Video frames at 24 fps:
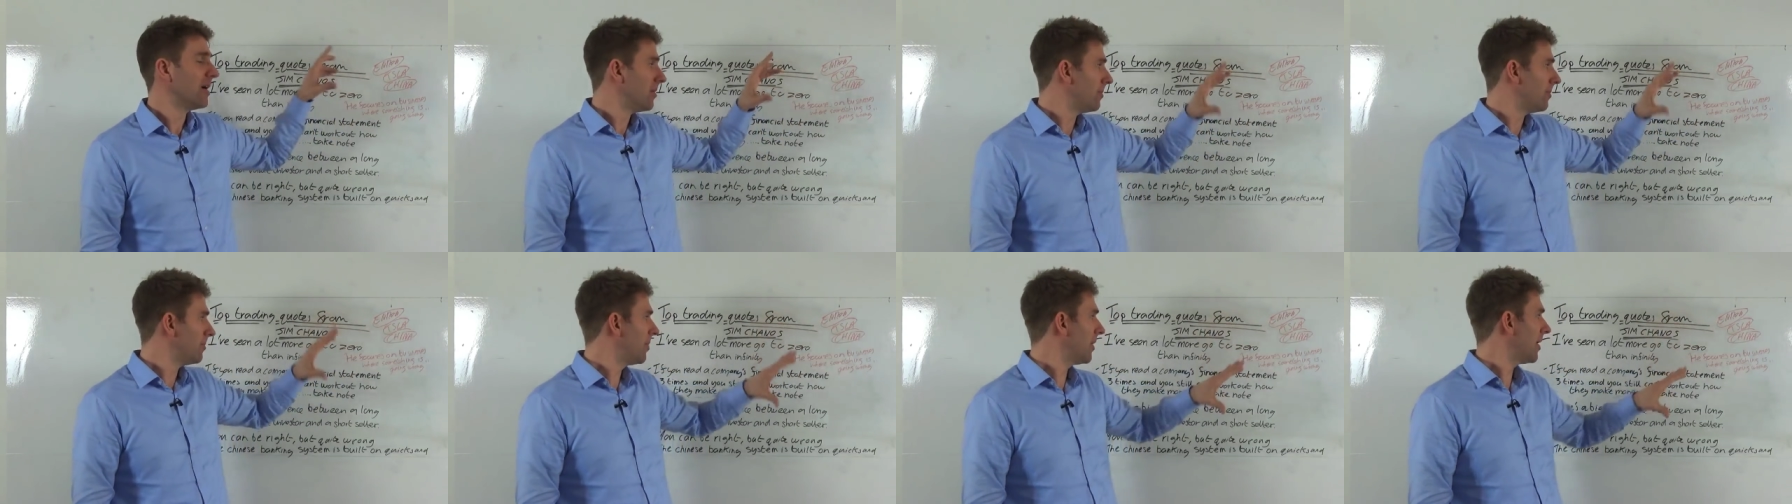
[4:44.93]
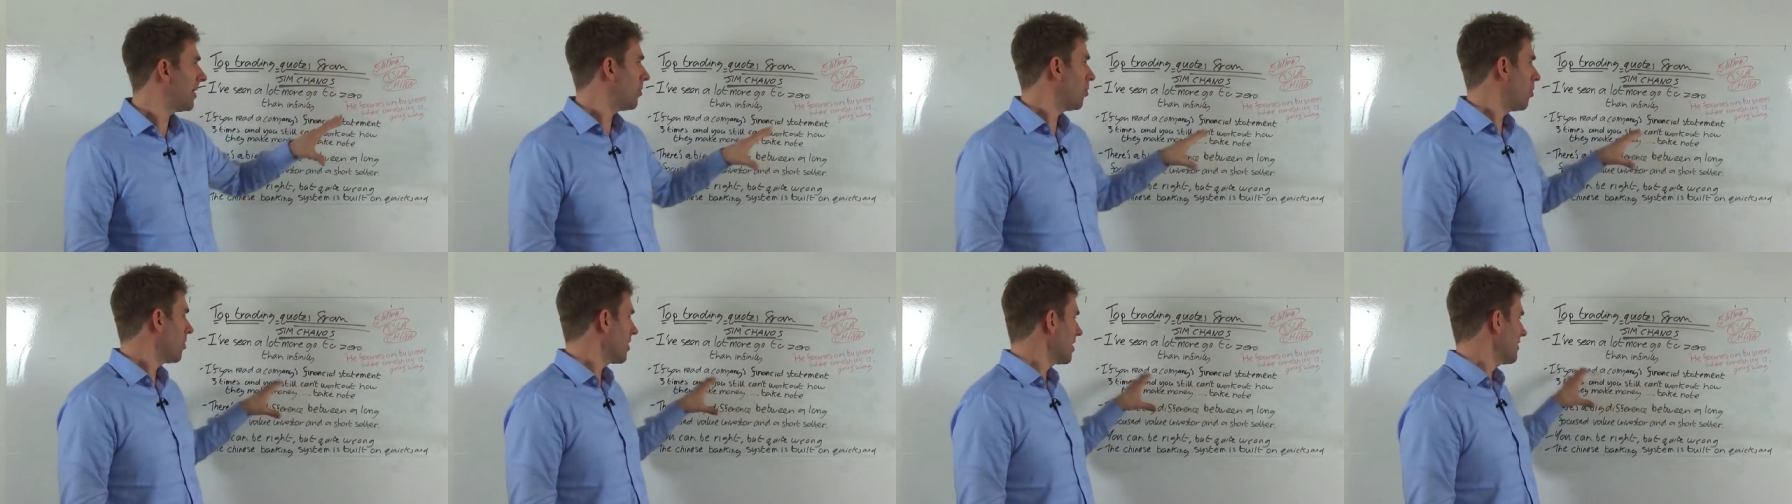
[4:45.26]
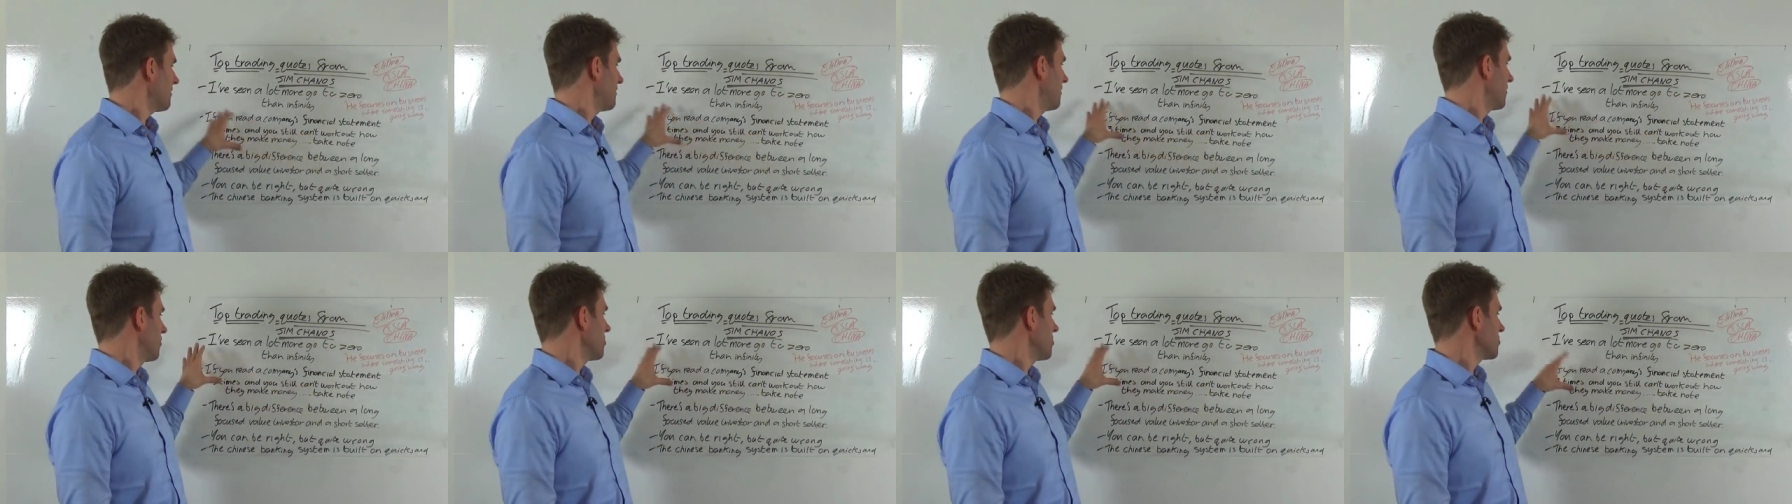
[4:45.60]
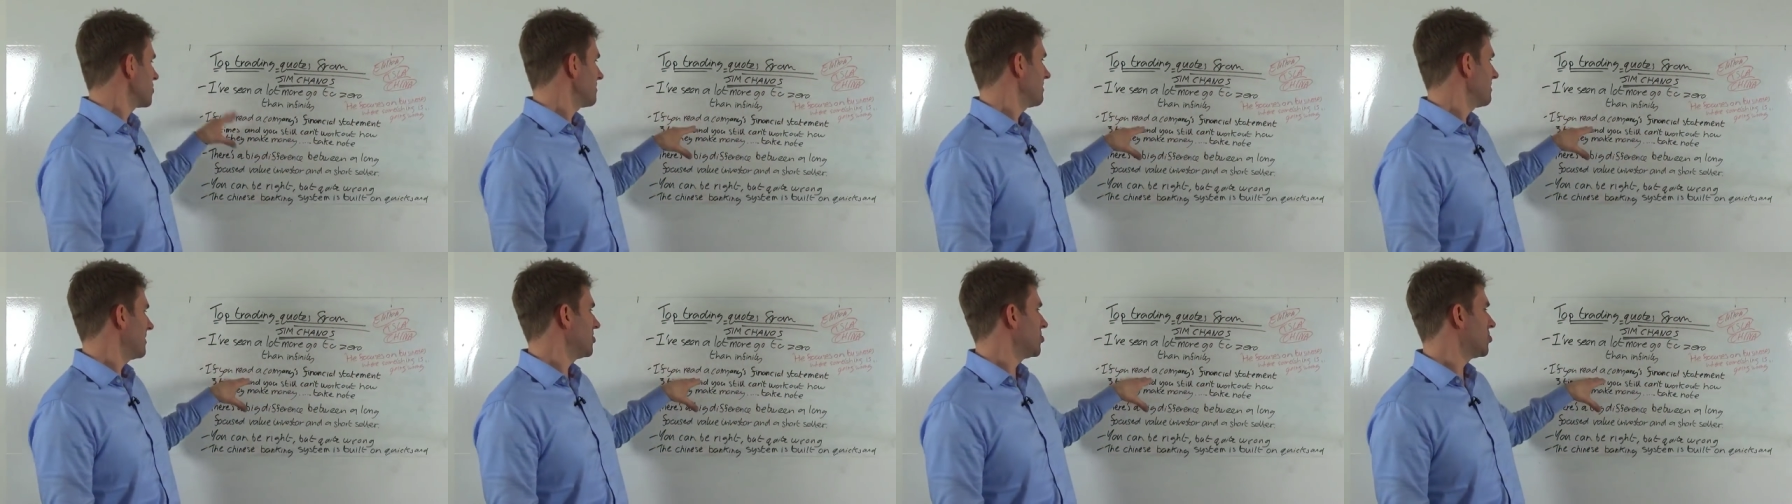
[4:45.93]
But what I forgot
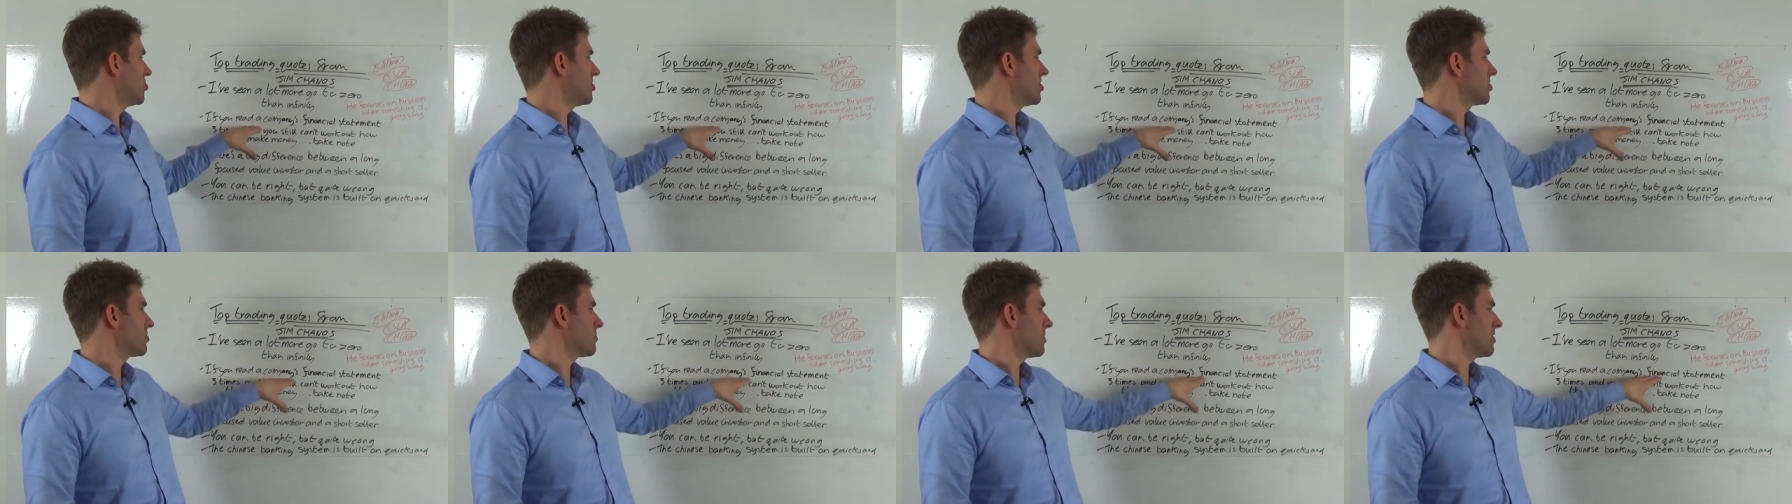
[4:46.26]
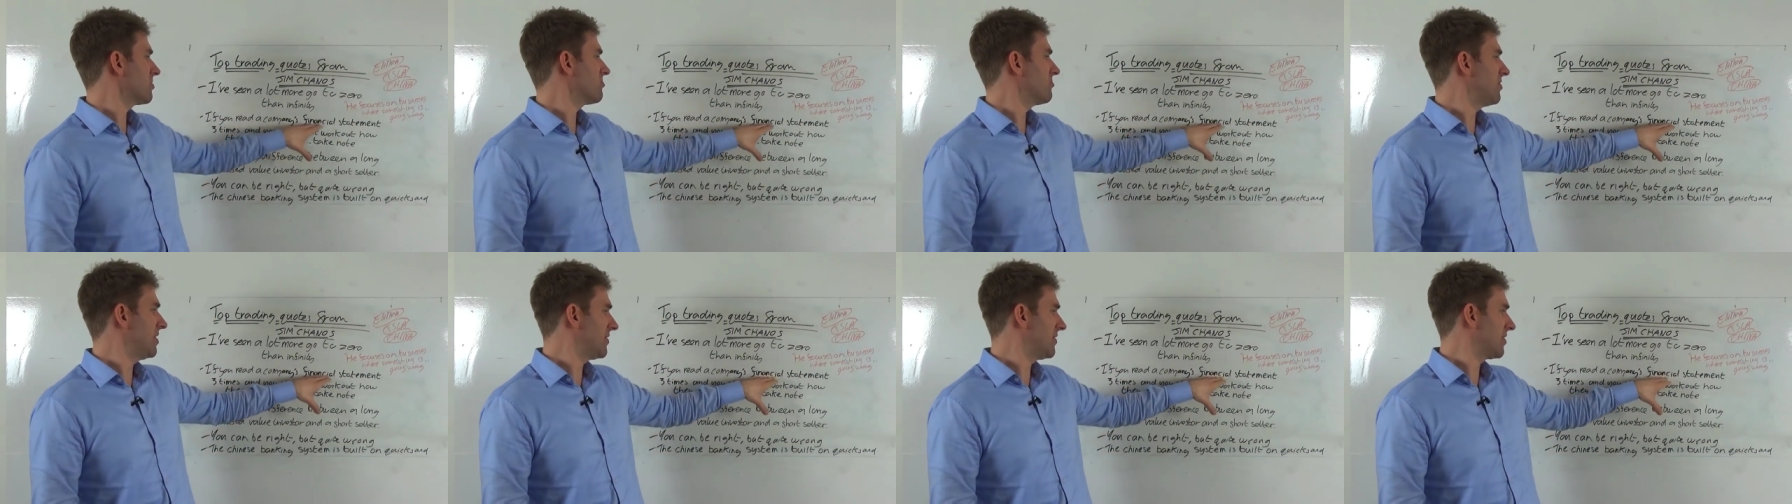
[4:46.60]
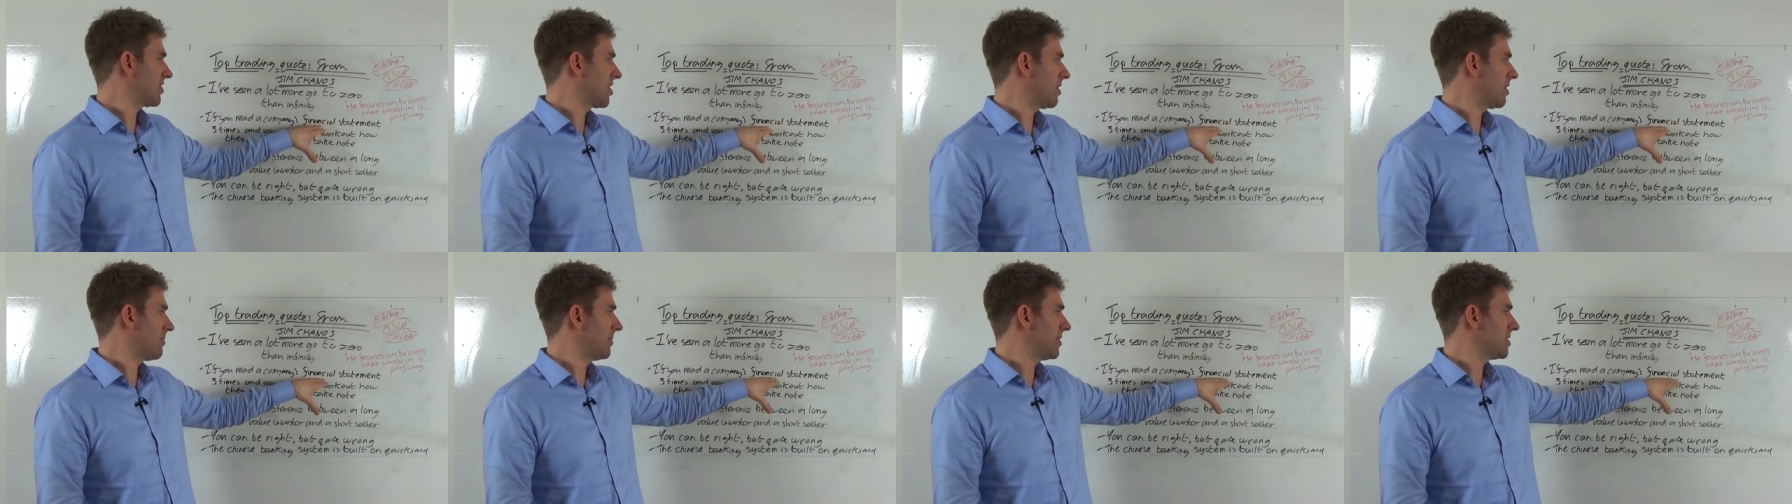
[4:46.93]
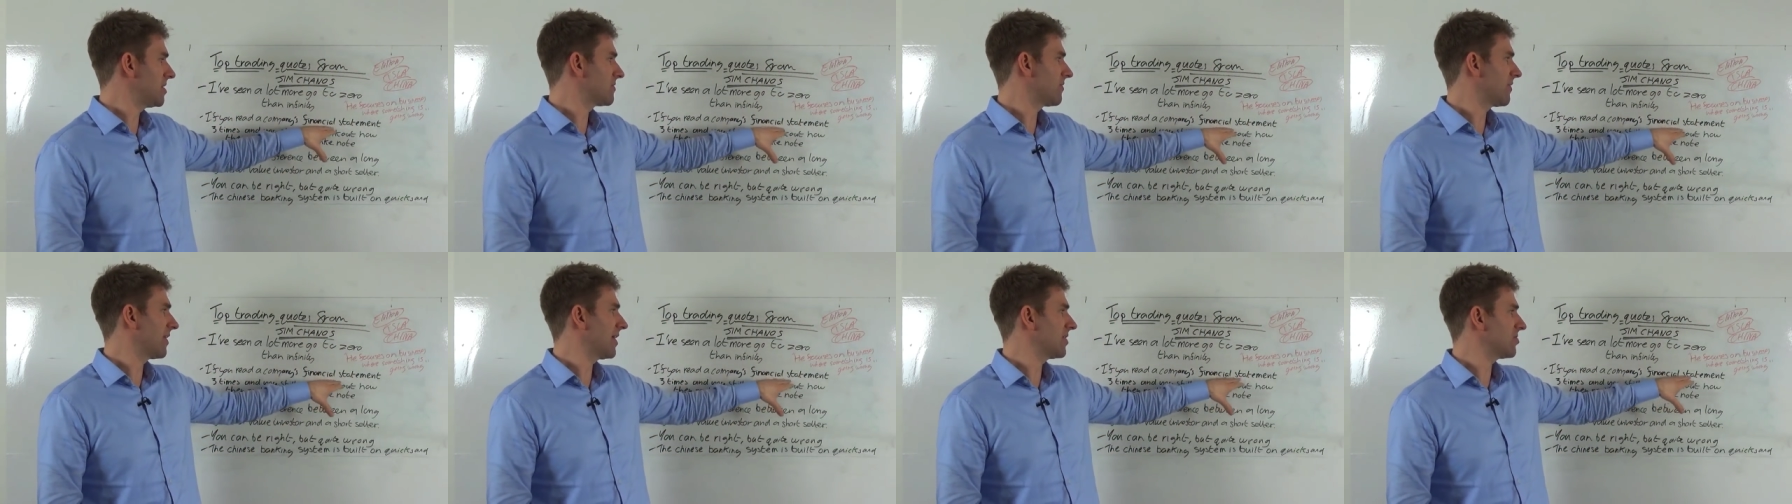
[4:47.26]
to mention is when I'm reading the
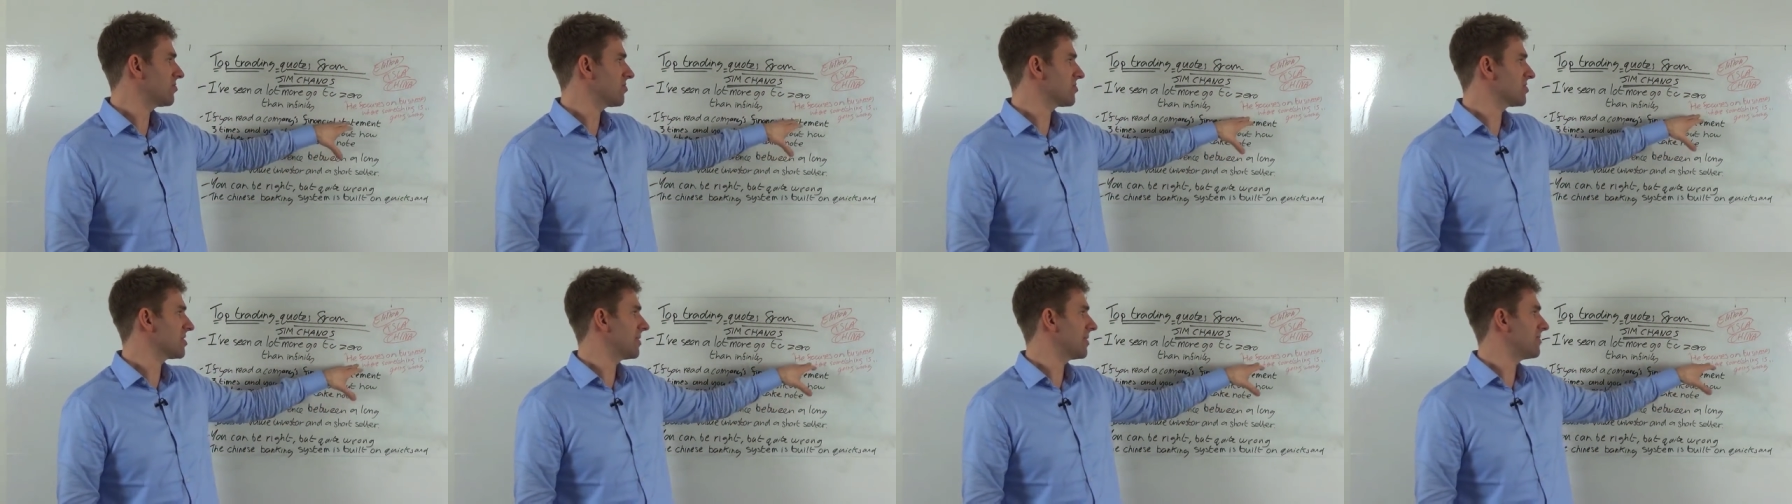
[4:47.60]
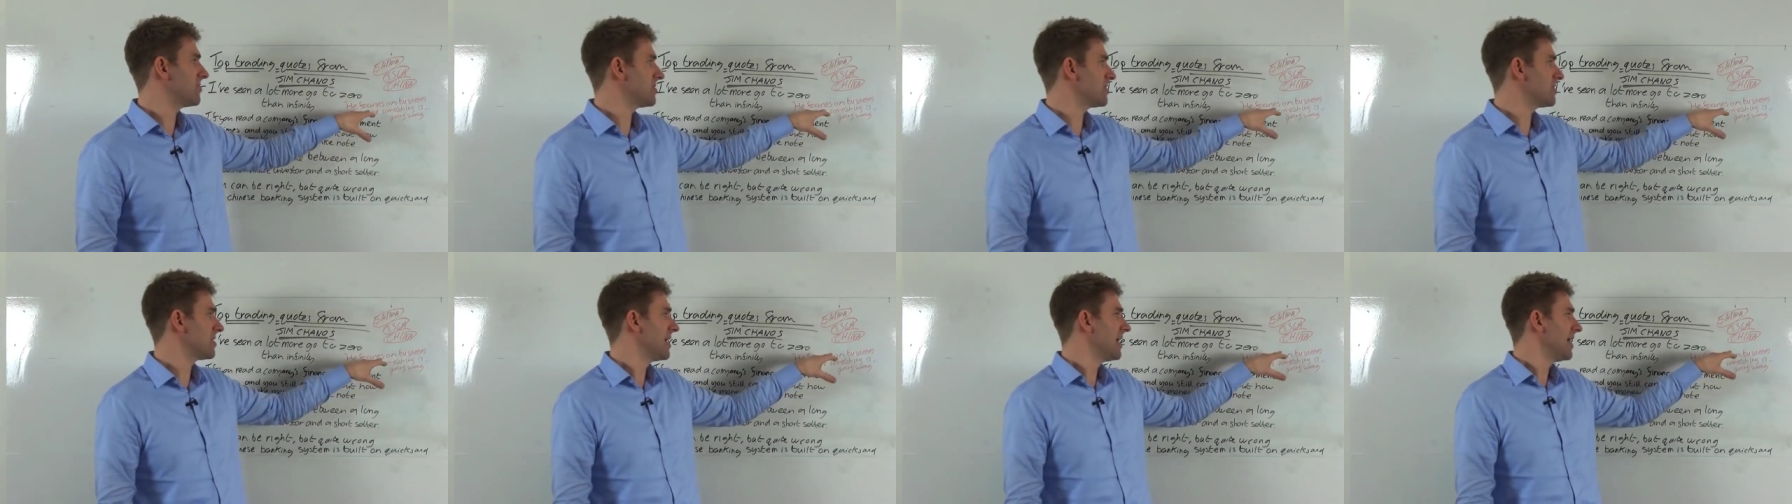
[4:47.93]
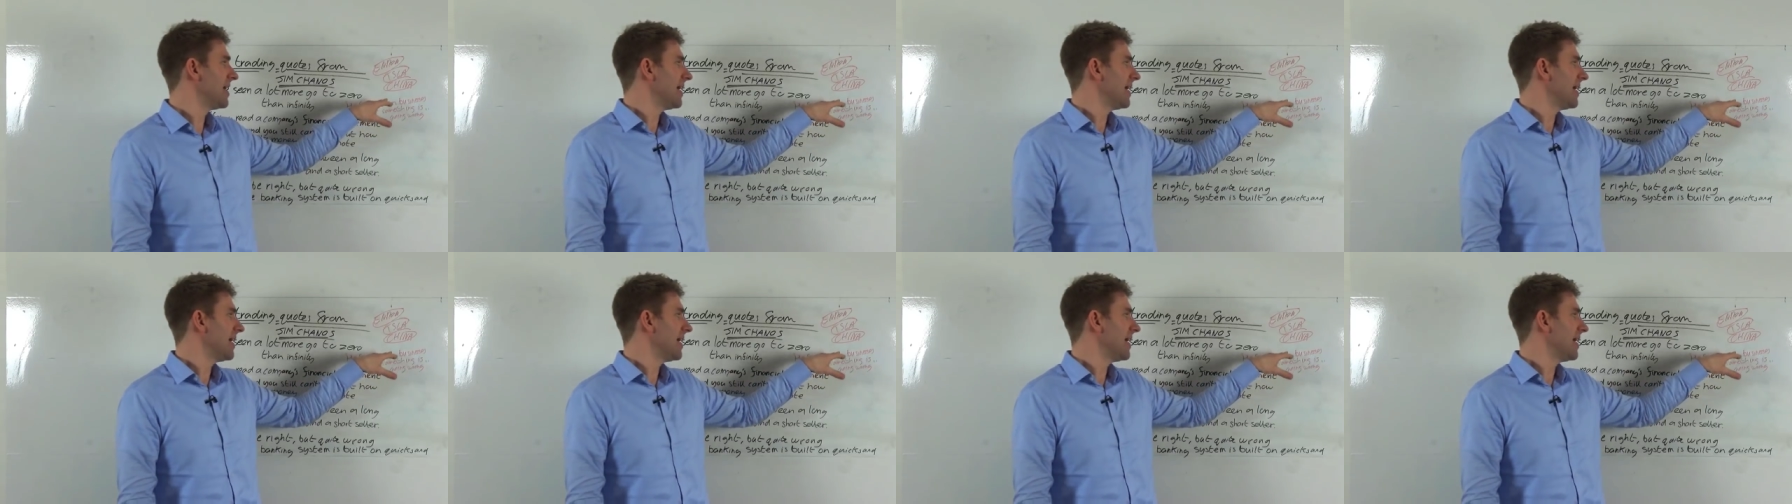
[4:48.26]
company's financial statements